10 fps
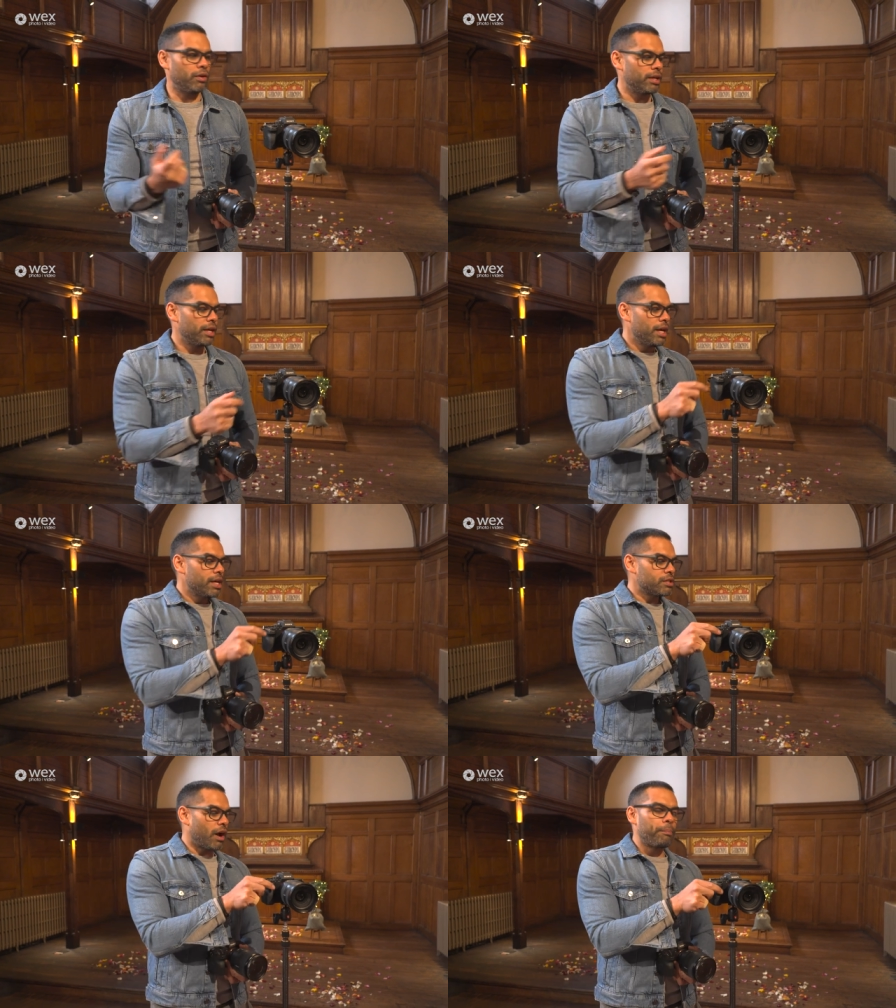on.
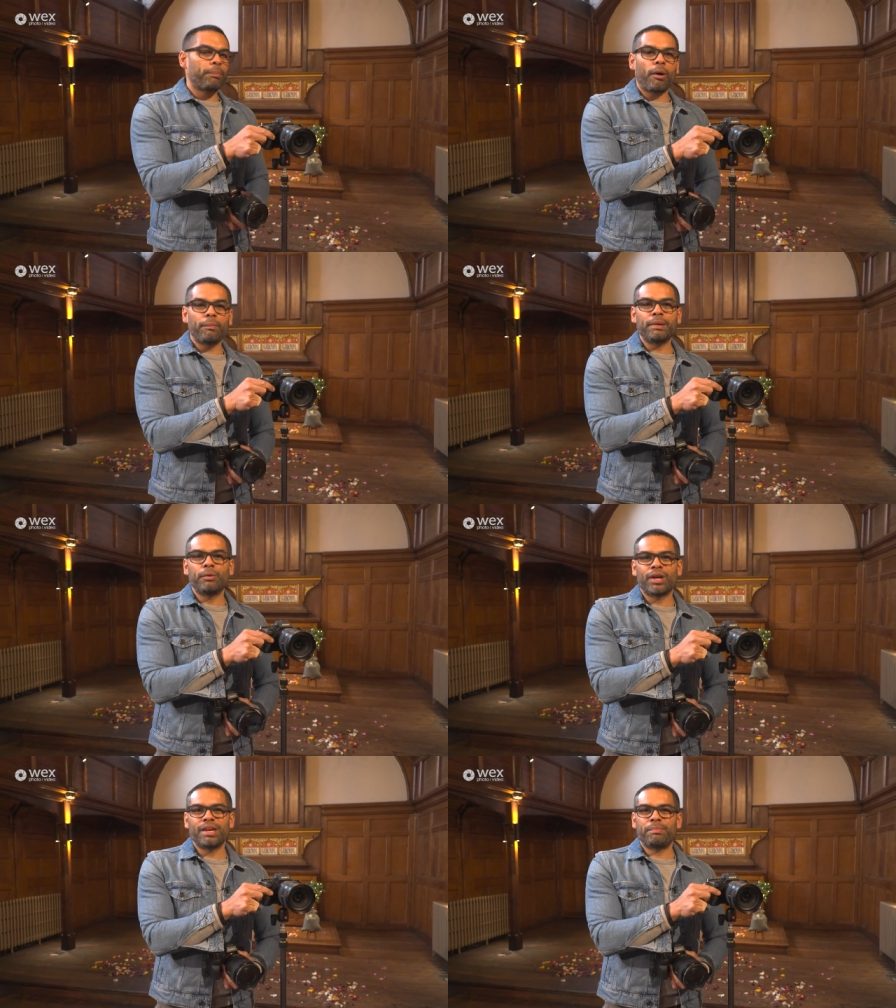So I probably
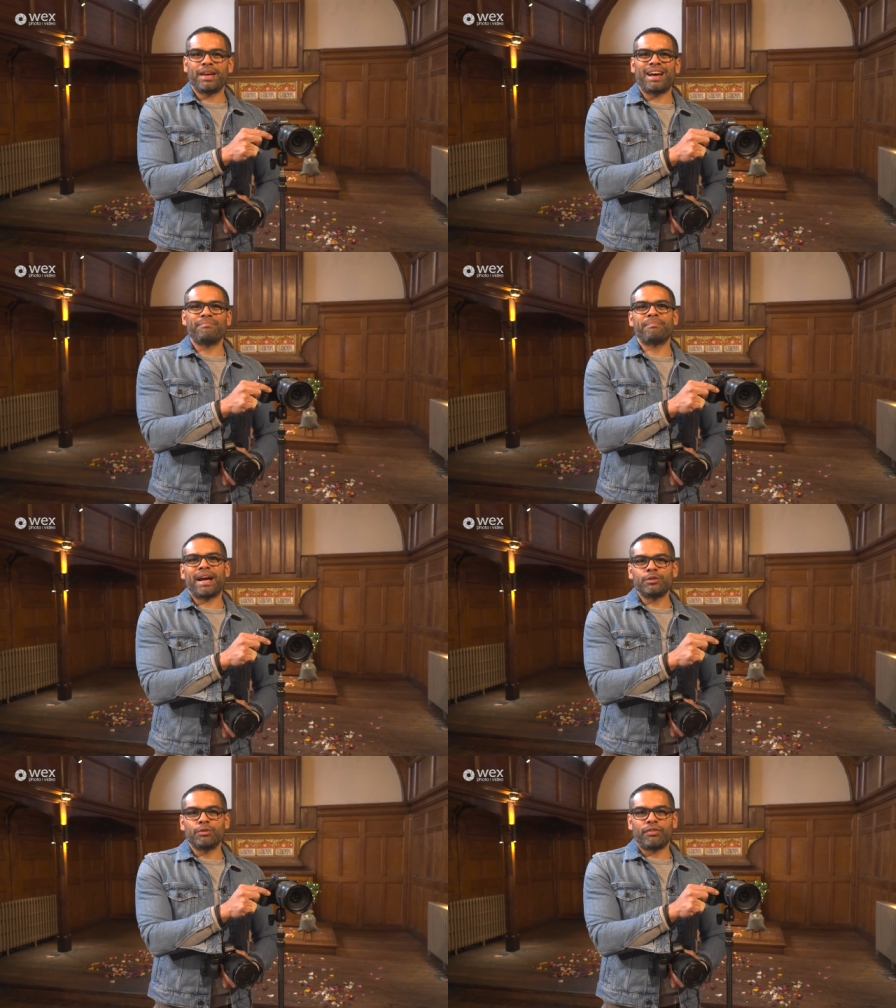will keep it at
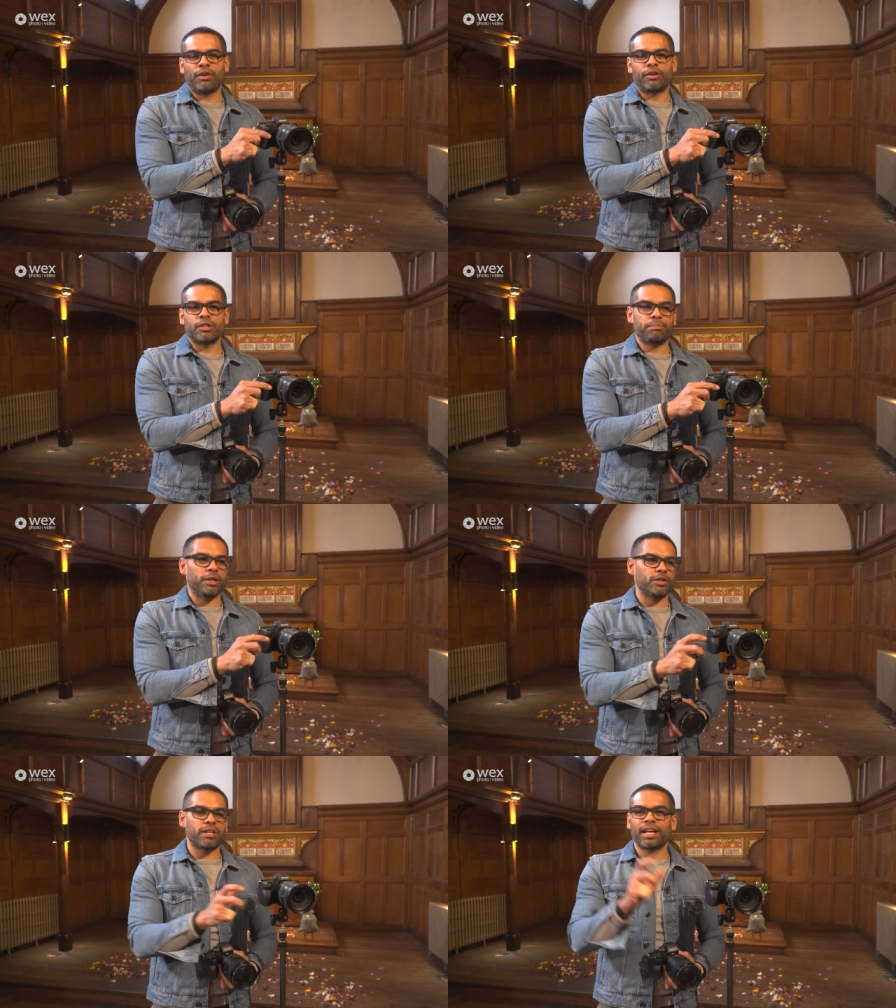manual focus
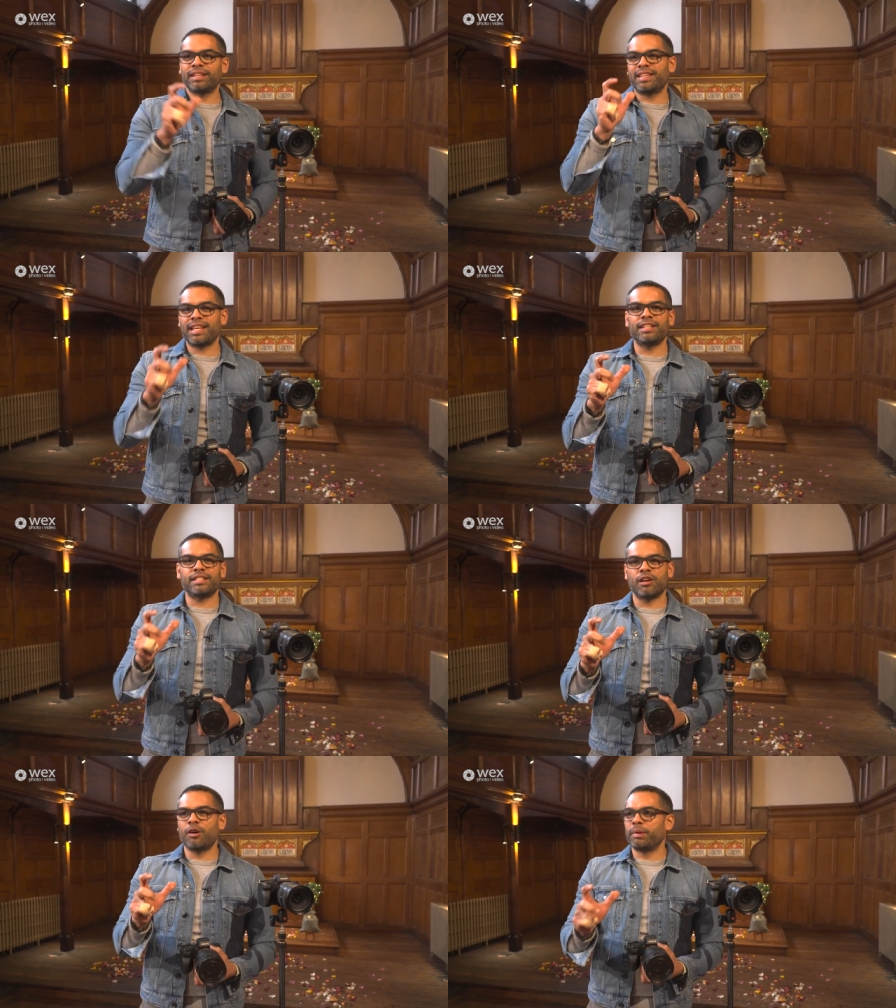because I can then
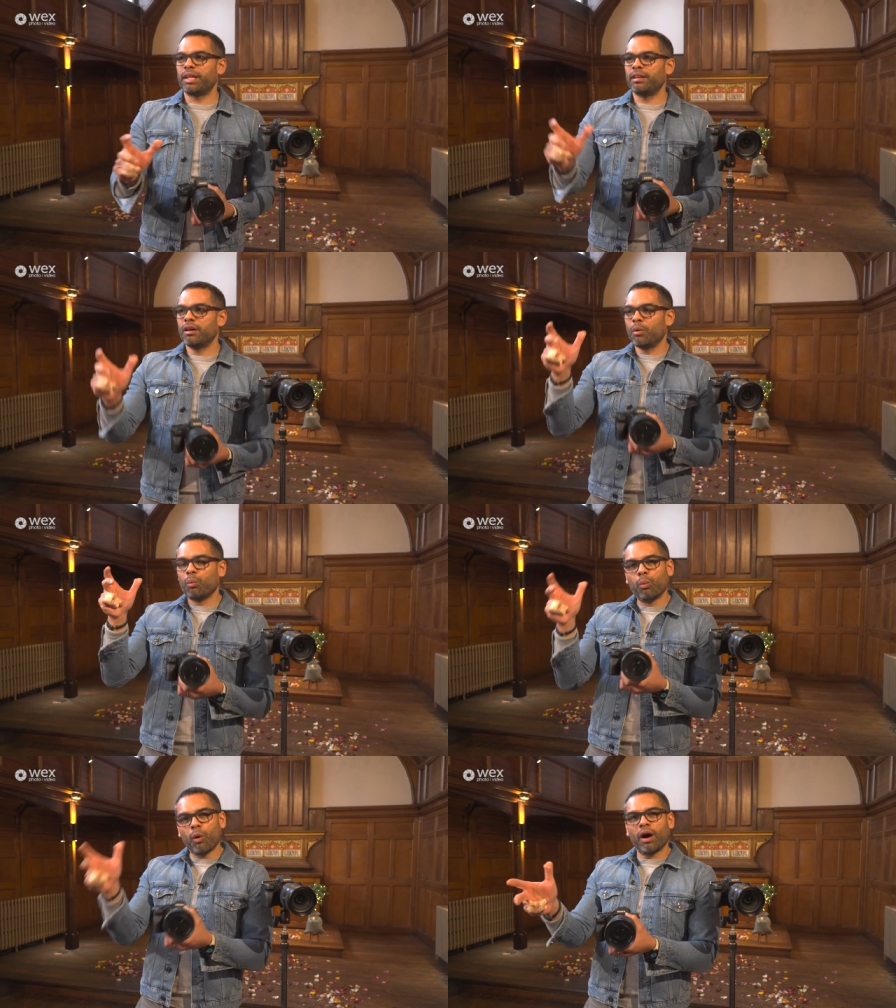determine
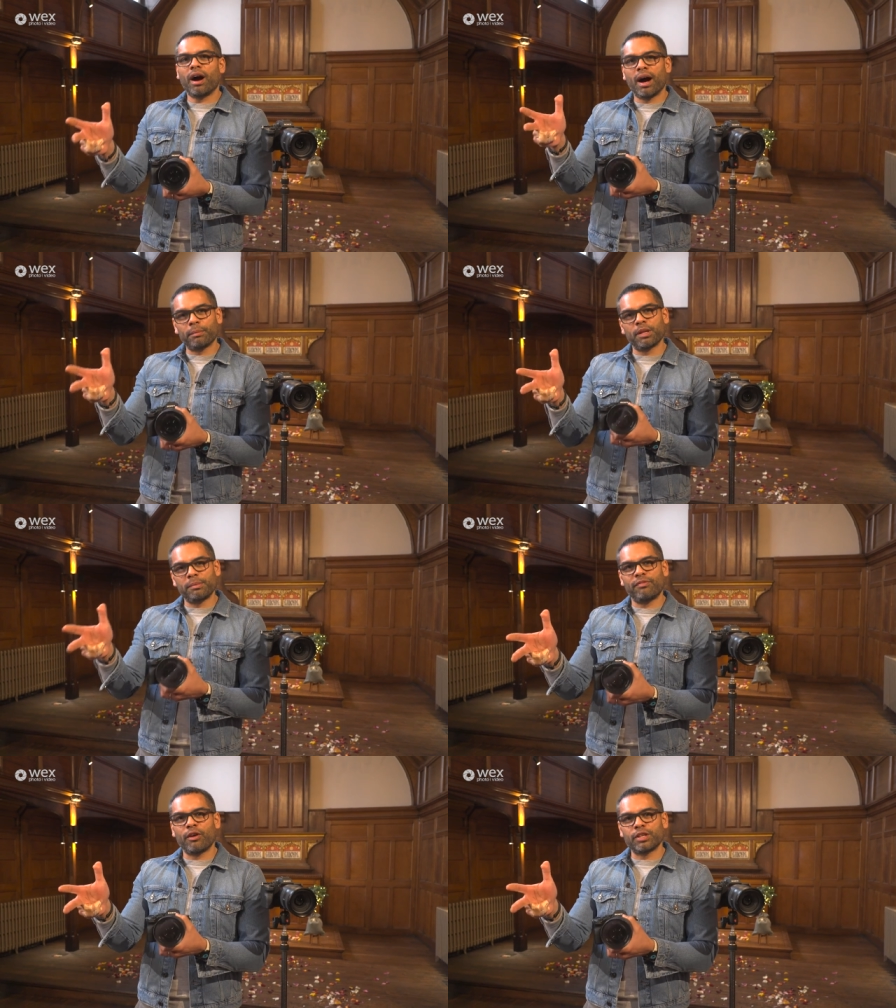what I'm going to
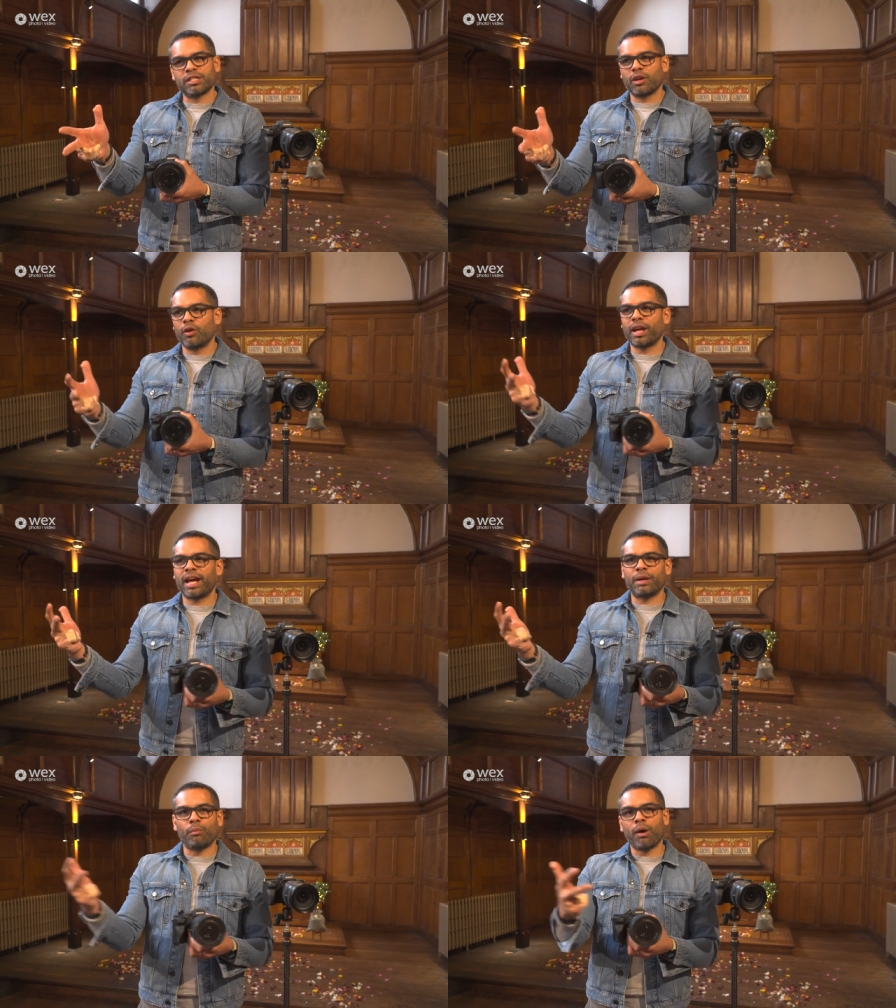be focusing on
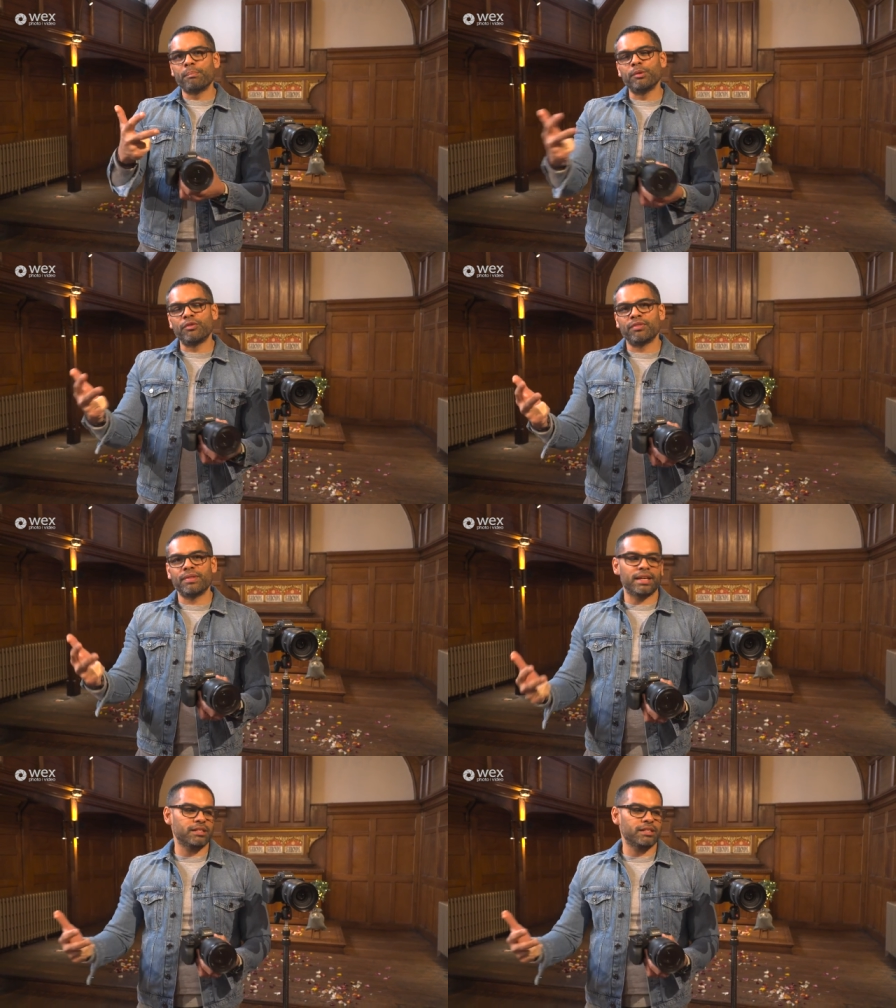and it won't move from there.